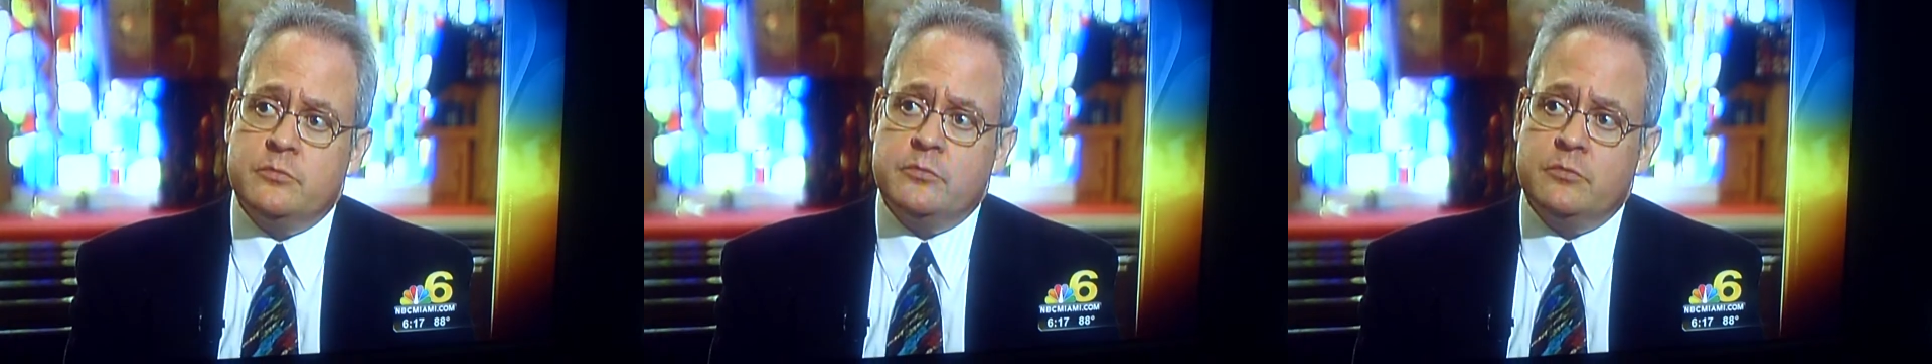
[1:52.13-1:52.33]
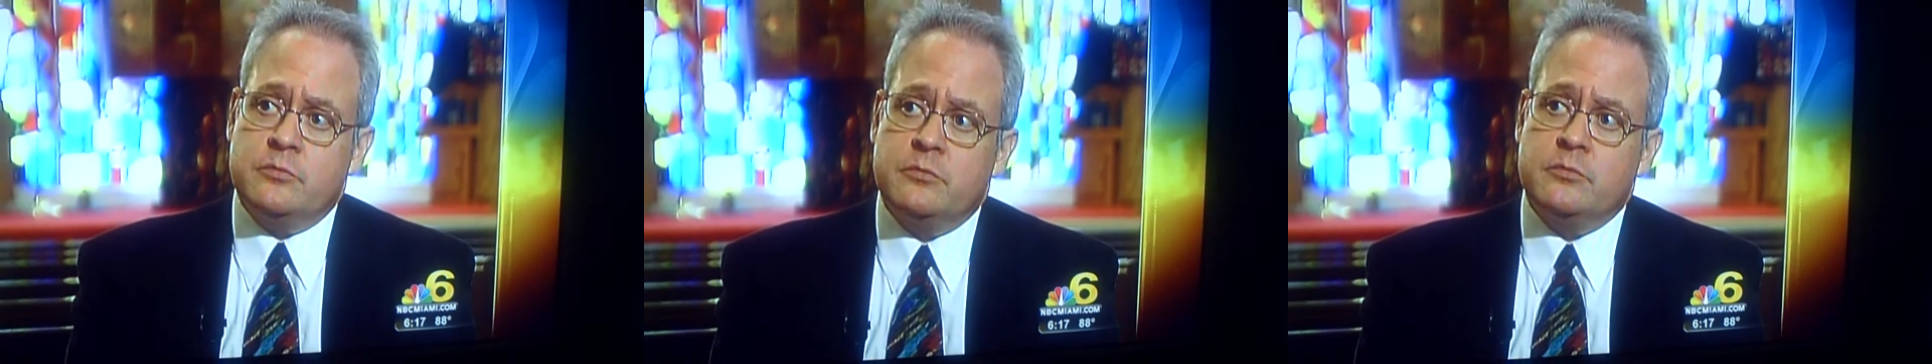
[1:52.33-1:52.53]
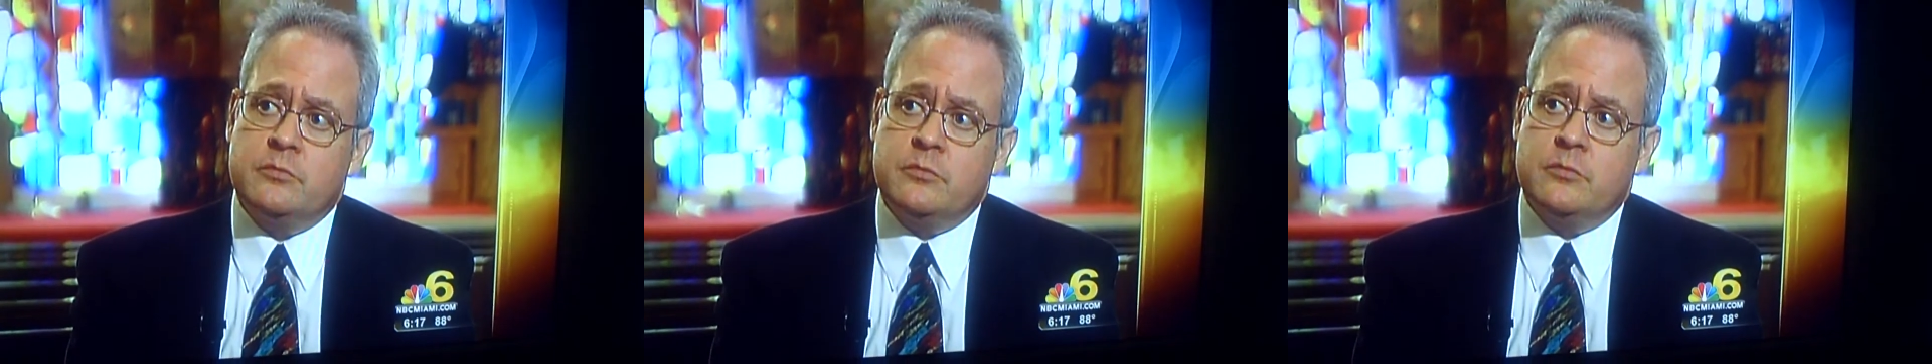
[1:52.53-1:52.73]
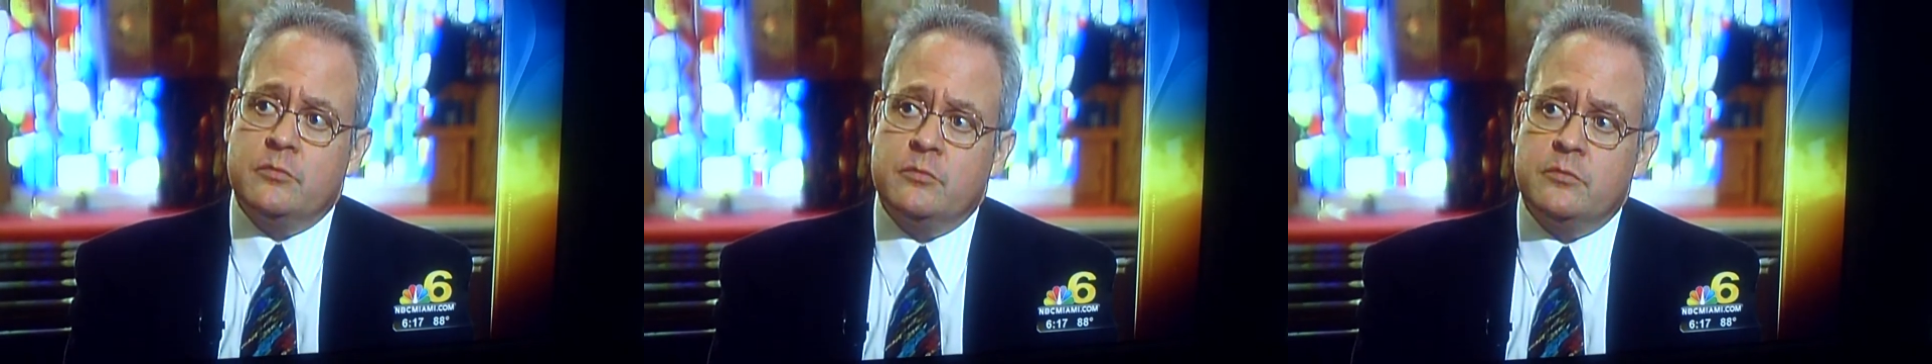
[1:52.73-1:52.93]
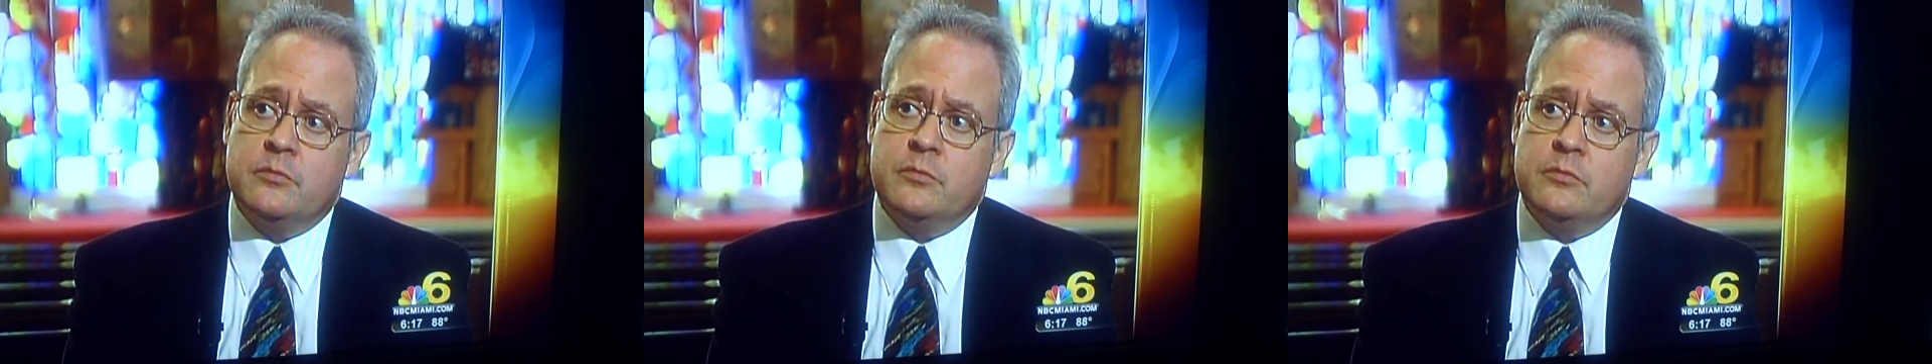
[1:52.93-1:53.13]
Did you find that
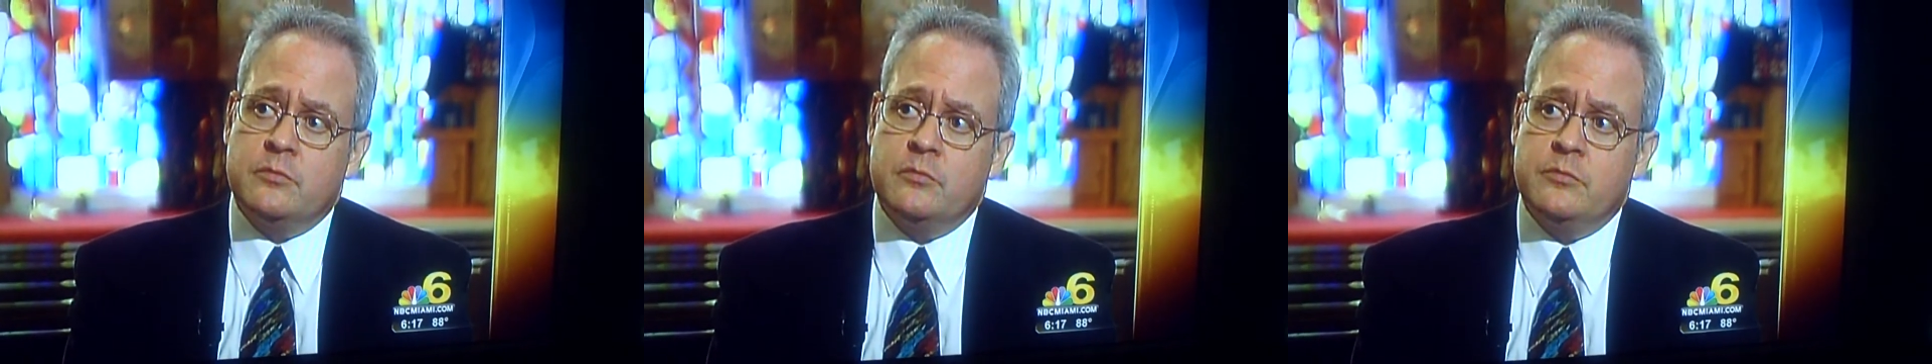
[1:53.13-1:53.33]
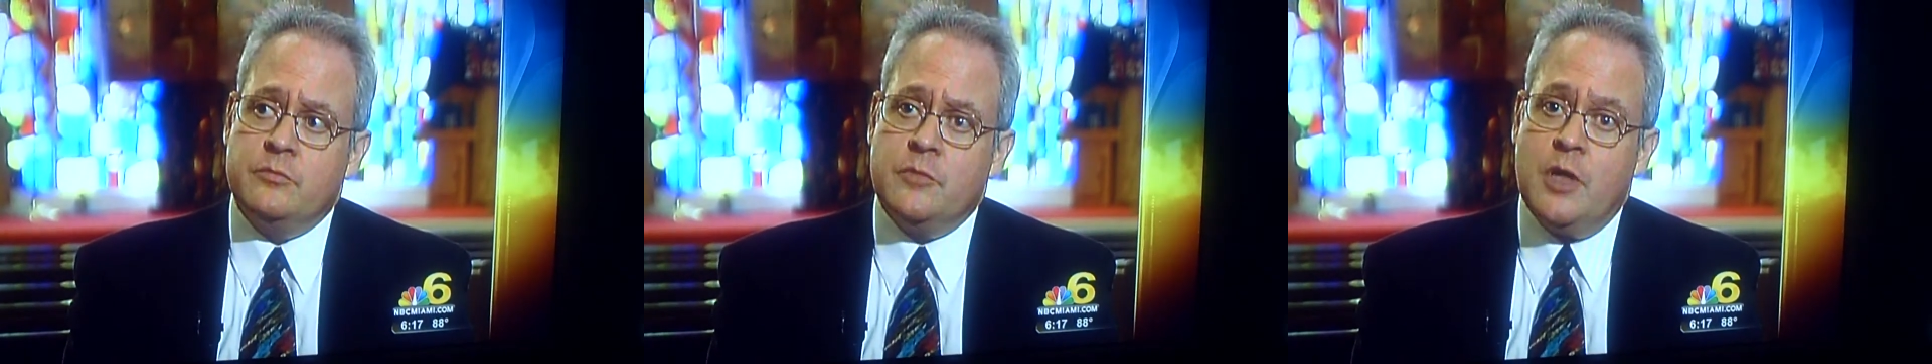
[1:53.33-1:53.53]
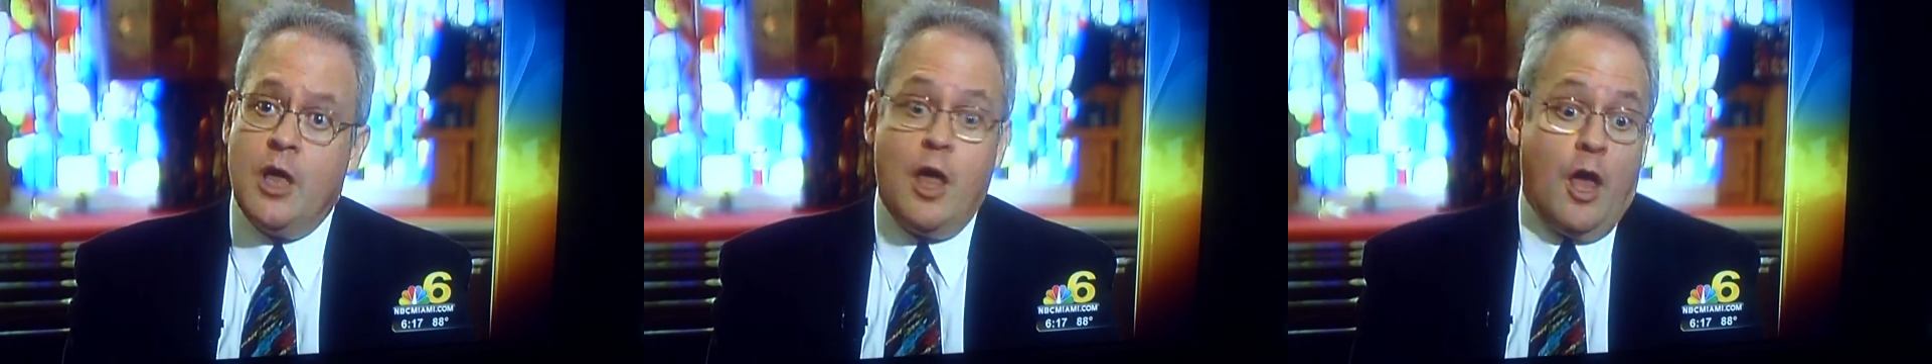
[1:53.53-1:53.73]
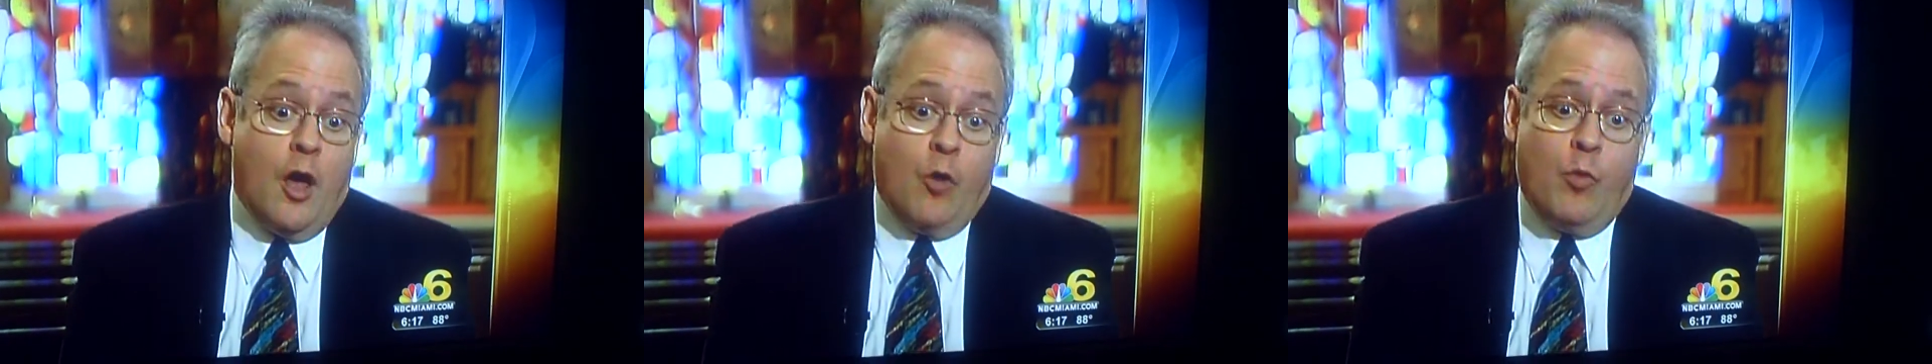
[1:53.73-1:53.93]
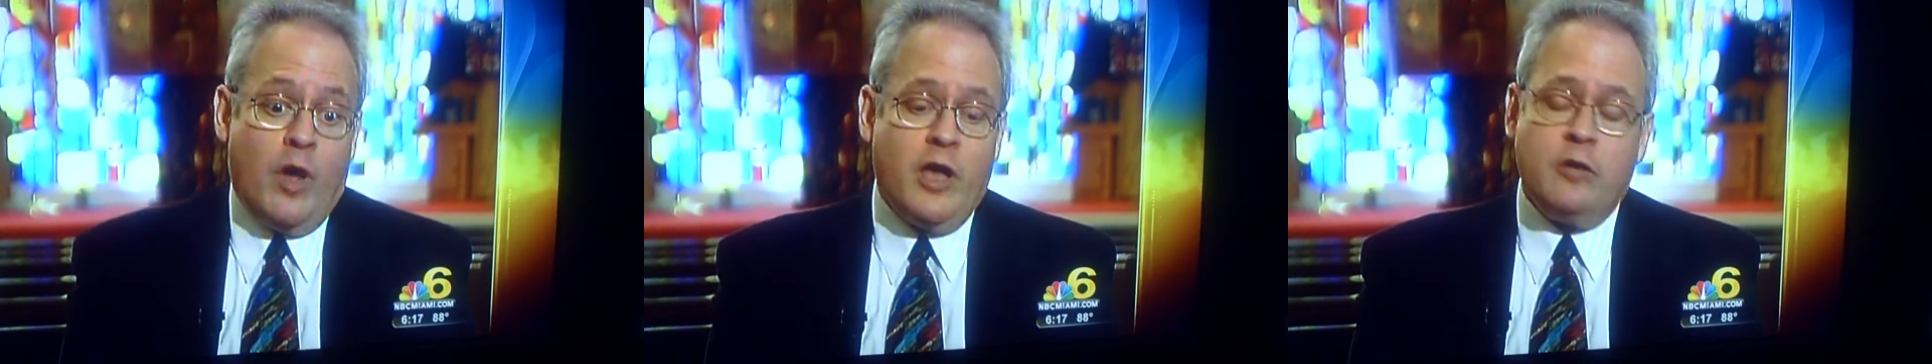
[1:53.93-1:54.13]
surprising?
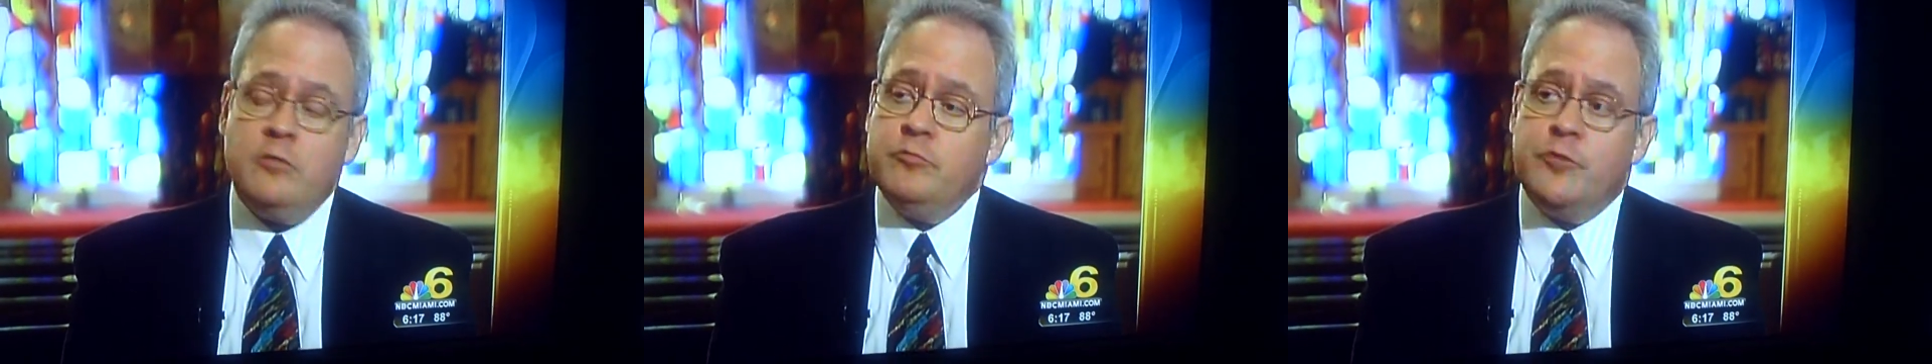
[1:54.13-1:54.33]
Well,